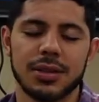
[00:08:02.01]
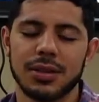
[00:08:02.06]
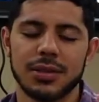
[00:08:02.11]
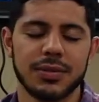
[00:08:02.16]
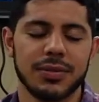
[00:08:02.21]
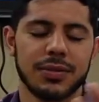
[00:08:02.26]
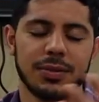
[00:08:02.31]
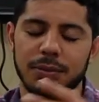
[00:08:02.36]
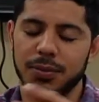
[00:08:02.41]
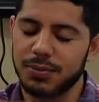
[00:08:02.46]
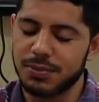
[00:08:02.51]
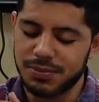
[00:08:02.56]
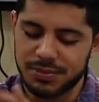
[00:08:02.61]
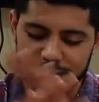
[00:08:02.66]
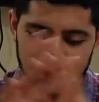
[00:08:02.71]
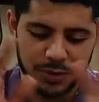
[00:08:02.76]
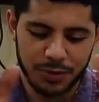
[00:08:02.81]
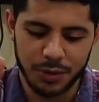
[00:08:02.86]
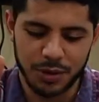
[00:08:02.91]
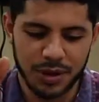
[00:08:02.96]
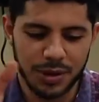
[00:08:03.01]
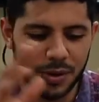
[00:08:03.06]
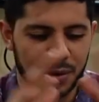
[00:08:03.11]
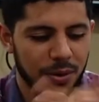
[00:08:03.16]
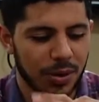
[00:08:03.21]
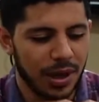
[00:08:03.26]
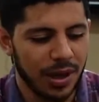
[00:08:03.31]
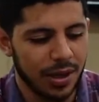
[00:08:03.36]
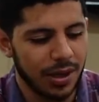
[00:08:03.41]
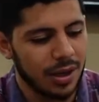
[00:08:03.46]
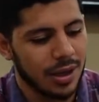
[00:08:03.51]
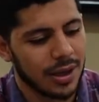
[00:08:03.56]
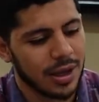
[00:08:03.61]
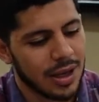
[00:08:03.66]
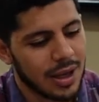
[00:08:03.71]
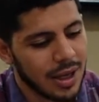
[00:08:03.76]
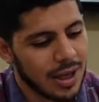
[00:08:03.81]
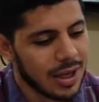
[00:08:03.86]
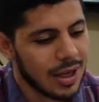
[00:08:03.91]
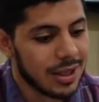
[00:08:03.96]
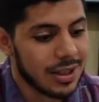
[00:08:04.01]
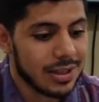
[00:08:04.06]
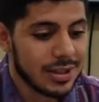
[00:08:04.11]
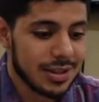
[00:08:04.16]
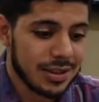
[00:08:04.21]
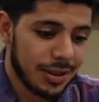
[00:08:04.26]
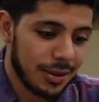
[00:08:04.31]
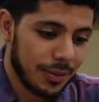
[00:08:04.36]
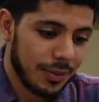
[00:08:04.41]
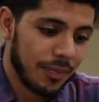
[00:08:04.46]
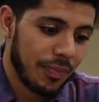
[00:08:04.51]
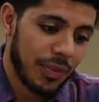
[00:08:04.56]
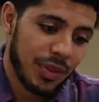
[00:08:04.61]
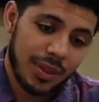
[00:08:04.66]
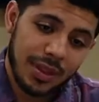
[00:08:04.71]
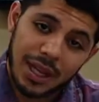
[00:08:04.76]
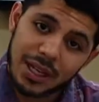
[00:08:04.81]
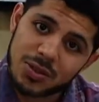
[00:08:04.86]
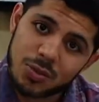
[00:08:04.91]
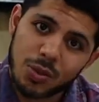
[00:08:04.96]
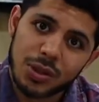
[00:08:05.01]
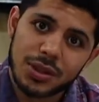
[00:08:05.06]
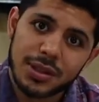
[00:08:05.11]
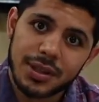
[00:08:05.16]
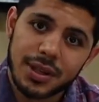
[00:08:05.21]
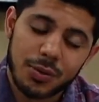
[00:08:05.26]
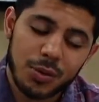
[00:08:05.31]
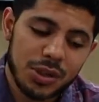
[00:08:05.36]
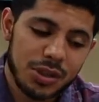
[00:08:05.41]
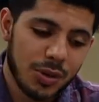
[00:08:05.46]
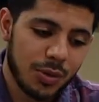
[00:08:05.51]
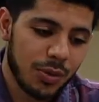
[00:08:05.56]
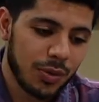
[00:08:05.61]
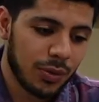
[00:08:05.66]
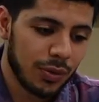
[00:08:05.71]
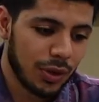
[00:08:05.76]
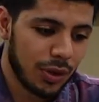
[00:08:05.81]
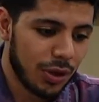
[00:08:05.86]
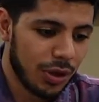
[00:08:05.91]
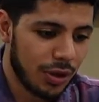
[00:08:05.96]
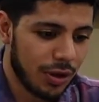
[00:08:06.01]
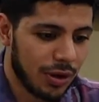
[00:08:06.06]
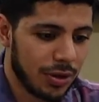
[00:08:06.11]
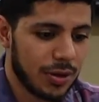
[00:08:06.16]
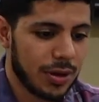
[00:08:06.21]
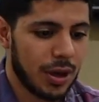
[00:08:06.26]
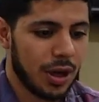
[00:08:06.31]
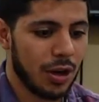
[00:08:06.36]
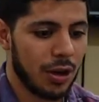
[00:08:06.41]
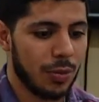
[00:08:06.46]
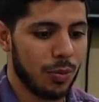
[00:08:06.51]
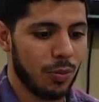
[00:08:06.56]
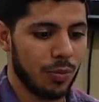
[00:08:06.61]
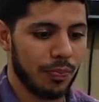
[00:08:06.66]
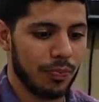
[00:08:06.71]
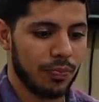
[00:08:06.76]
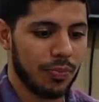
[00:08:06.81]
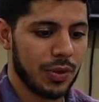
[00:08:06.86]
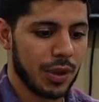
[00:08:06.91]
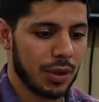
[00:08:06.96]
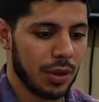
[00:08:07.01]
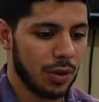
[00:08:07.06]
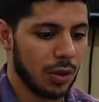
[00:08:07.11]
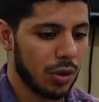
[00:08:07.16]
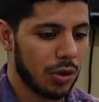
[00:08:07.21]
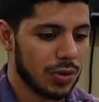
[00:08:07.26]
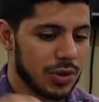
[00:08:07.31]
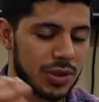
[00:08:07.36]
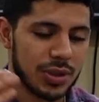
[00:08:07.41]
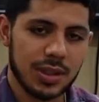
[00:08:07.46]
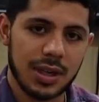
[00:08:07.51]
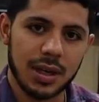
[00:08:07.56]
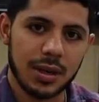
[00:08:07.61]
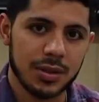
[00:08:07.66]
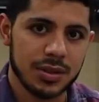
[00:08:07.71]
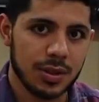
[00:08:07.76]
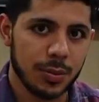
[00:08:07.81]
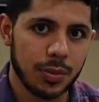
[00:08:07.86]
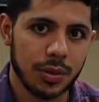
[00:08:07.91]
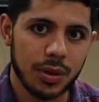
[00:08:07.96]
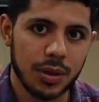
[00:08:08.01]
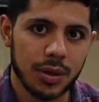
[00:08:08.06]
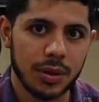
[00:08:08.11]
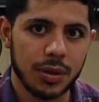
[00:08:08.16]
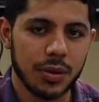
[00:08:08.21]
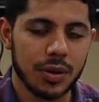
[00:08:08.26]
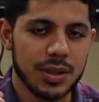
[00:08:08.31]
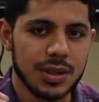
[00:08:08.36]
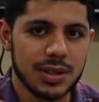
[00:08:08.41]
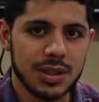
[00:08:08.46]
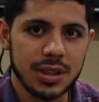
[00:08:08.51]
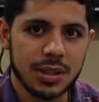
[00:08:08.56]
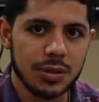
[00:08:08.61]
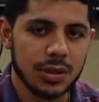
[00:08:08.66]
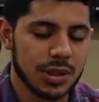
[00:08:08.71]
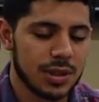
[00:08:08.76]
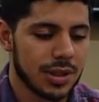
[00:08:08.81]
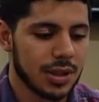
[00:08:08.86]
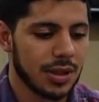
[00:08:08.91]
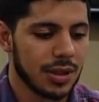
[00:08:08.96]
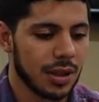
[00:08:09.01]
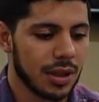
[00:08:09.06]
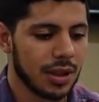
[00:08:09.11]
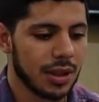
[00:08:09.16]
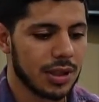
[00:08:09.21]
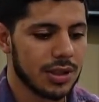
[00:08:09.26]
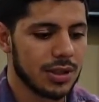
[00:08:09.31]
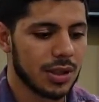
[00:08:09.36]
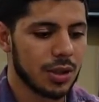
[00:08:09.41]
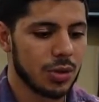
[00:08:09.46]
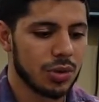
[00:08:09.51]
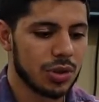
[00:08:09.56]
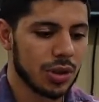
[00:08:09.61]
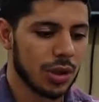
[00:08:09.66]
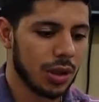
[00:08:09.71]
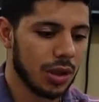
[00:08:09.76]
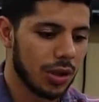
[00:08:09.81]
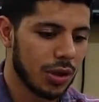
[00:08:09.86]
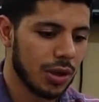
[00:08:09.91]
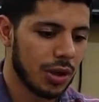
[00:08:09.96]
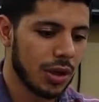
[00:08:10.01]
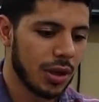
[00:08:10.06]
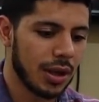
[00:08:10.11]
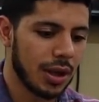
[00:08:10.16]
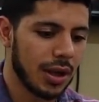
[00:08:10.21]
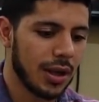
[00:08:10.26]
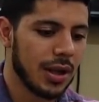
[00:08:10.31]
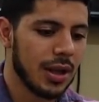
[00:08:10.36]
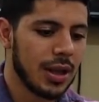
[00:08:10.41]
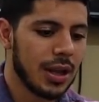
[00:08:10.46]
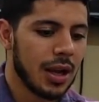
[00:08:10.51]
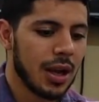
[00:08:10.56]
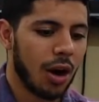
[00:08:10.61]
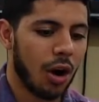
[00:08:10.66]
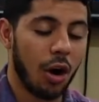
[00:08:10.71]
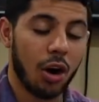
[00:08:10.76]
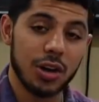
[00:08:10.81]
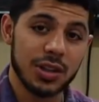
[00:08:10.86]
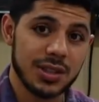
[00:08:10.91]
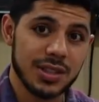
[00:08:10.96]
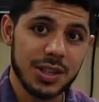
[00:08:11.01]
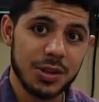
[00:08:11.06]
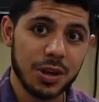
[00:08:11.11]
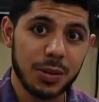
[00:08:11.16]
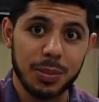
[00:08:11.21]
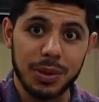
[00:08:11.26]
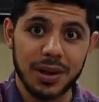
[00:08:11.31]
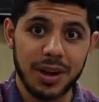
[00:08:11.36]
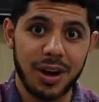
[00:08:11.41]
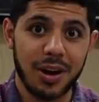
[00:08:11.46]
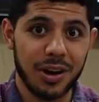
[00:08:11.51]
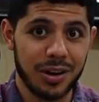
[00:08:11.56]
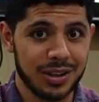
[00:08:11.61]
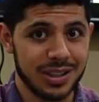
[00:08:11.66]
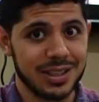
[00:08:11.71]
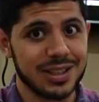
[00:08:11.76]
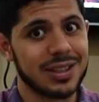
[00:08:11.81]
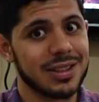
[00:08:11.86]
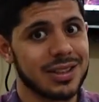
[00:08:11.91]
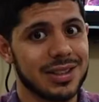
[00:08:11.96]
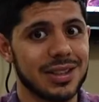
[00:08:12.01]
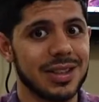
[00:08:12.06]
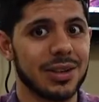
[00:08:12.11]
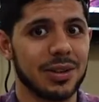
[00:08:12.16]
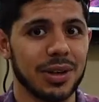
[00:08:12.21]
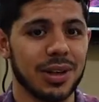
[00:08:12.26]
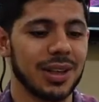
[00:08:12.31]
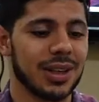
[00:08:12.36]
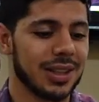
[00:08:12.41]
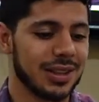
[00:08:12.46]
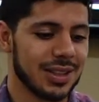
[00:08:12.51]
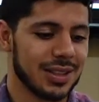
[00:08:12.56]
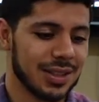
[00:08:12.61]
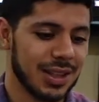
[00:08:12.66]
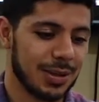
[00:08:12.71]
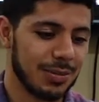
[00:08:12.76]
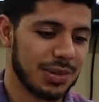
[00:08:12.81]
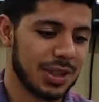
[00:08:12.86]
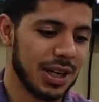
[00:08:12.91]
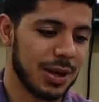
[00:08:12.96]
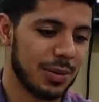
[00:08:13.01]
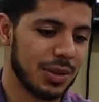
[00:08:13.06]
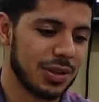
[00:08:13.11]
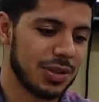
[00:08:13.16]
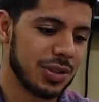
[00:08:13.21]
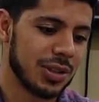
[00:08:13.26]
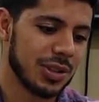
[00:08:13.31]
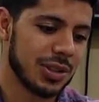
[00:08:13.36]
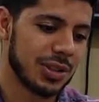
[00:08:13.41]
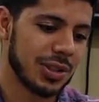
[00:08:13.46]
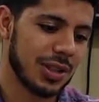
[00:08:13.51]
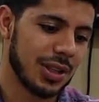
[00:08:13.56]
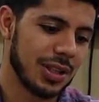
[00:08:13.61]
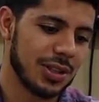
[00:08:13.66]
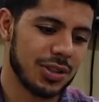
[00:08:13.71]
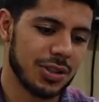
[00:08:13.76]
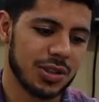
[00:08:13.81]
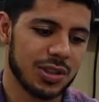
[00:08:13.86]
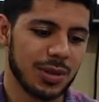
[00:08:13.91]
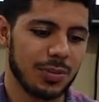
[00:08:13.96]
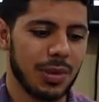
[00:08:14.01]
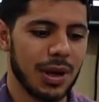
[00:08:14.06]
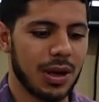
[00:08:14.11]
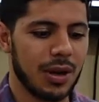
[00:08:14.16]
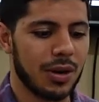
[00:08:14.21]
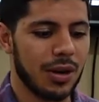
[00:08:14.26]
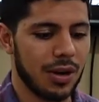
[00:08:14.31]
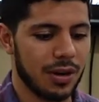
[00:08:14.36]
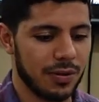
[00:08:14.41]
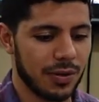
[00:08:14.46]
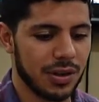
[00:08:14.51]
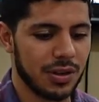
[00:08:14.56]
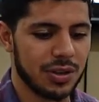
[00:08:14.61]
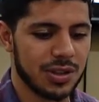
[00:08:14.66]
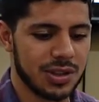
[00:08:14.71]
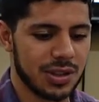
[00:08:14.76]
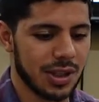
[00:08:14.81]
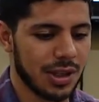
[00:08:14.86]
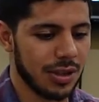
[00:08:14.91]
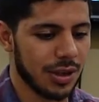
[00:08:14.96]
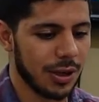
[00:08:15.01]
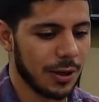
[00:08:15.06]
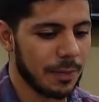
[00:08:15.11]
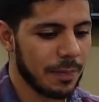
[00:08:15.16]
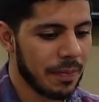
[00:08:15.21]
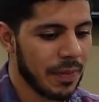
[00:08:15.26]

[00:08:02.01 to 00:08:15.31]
have avoided a whole headache. So that's one thing I wish I would have learned. Those are kind of some of the secrets and the things that you should learn that are secret but aren't secret at the same time. It's just a matter of understanding.